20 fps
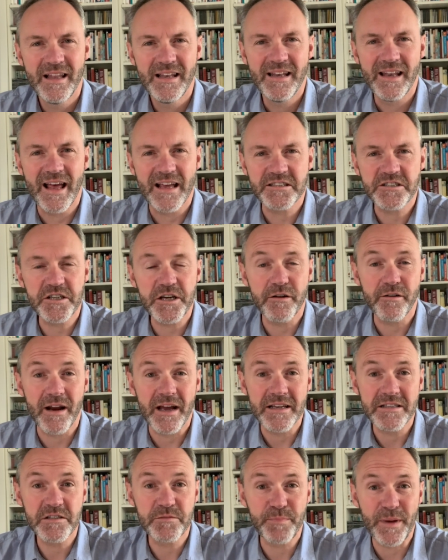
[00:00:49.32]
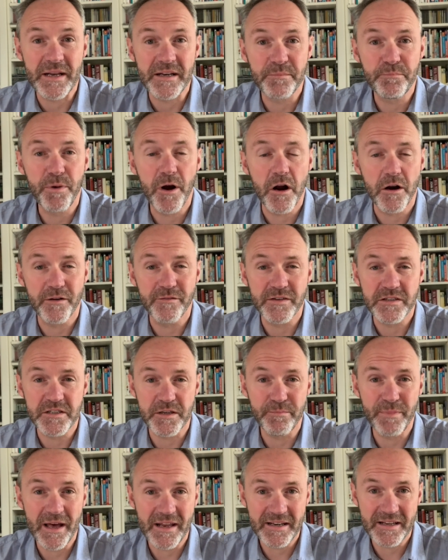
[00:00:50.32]
Last year, I spent part of a
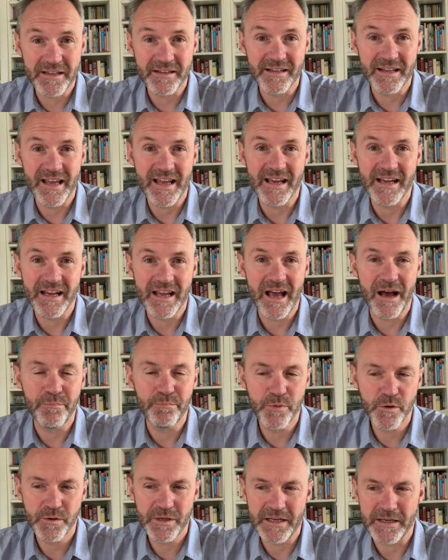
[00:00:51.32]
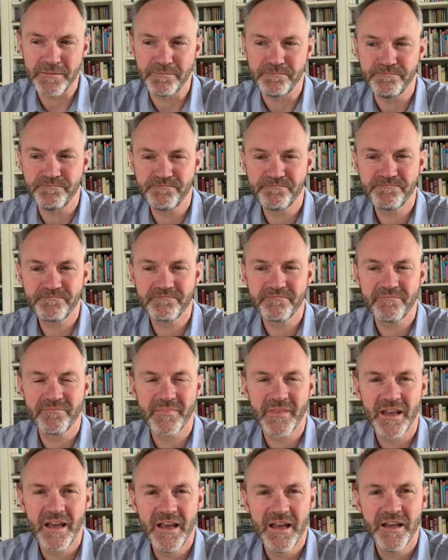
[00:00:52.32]
sabbatical in Cambodia.
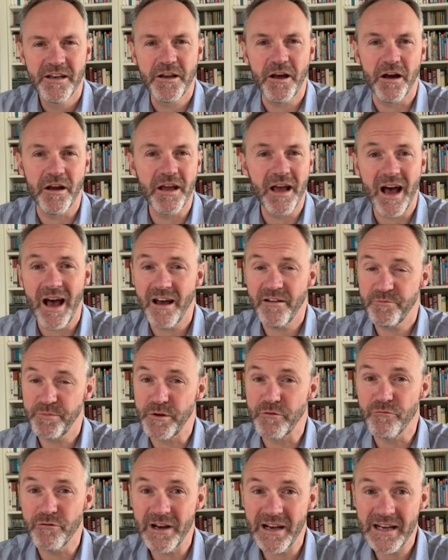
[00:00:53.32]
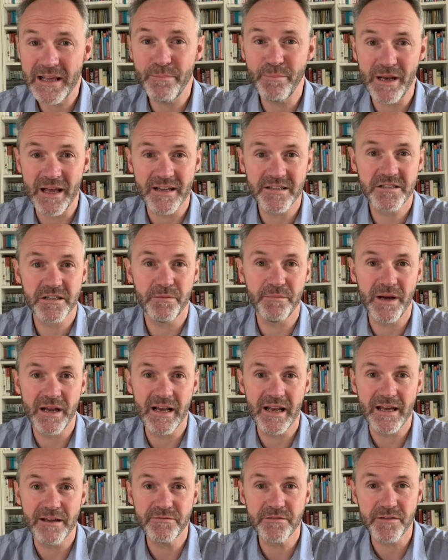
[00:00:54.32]
Now, I've been really blessed in my
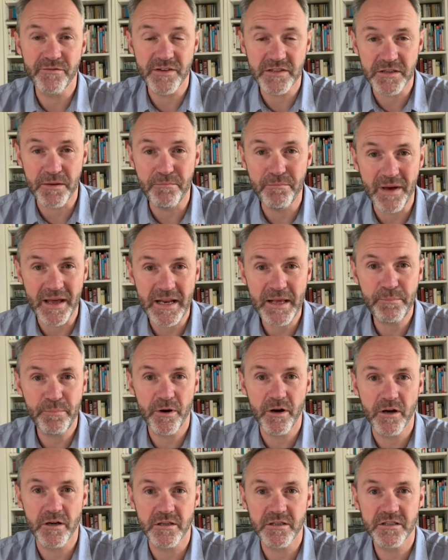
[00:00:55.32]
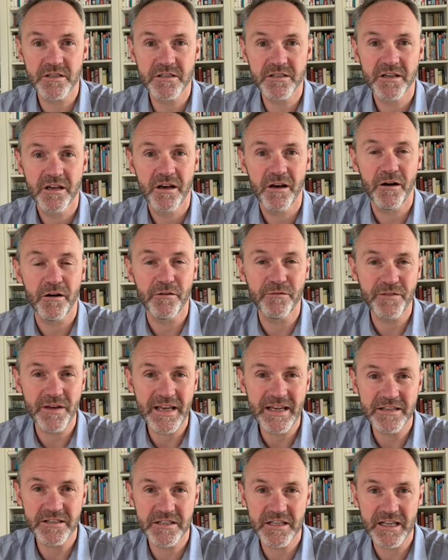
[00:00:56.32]
life to visit many parts of
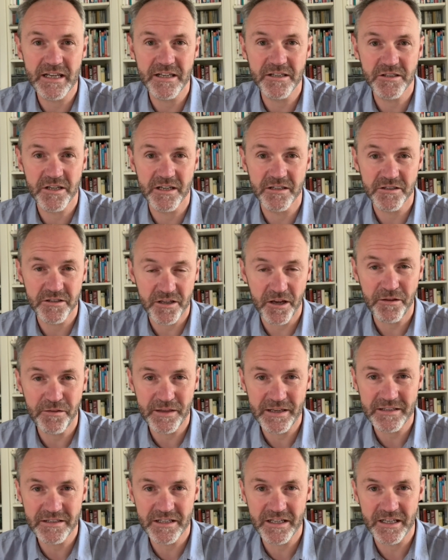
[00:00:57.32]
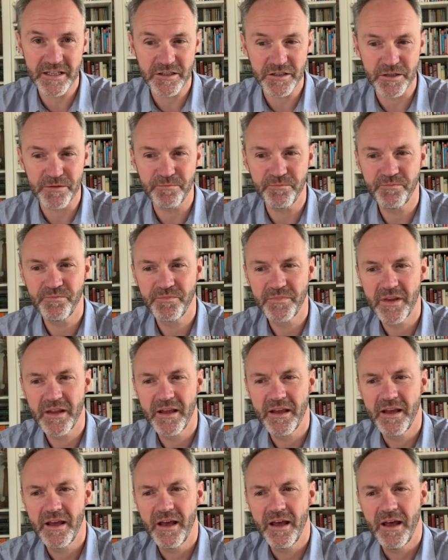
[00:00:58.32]
East Asia and Southeast Asia.
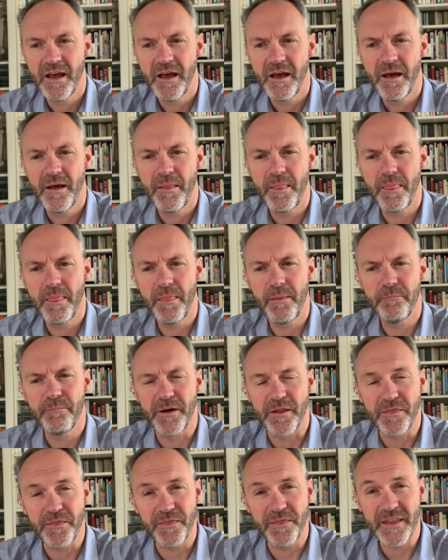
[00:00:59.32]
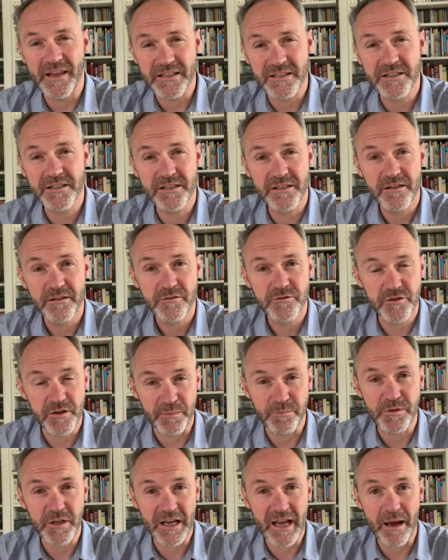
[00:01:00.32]
But this
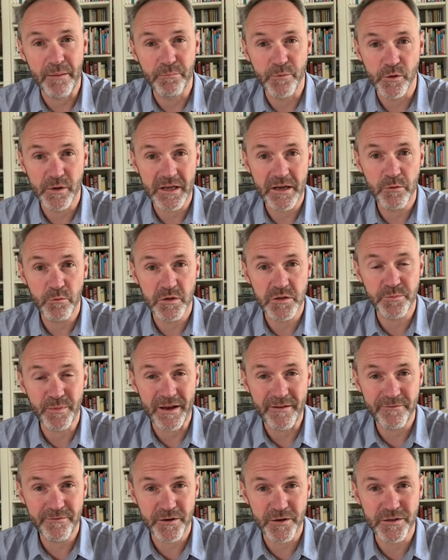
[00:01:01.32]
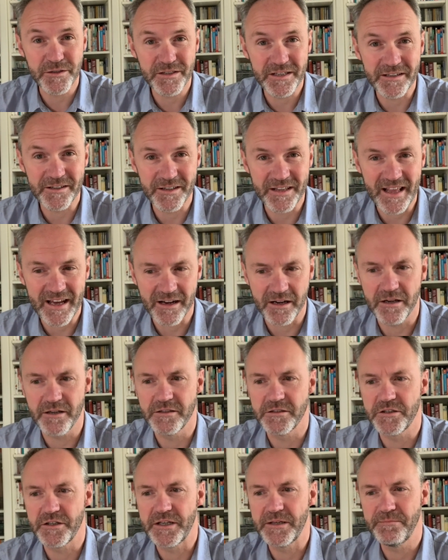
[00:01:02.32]
trip to Cambodia was my first into that
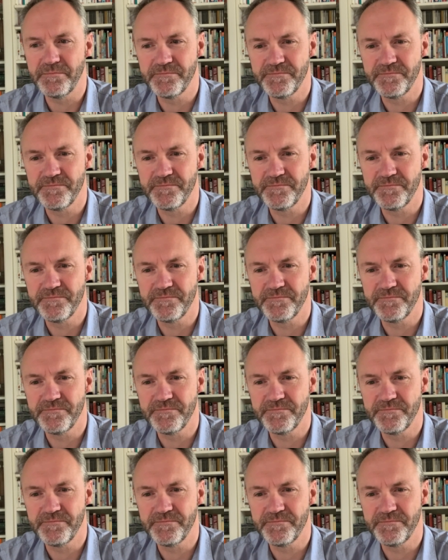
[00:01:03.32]
country.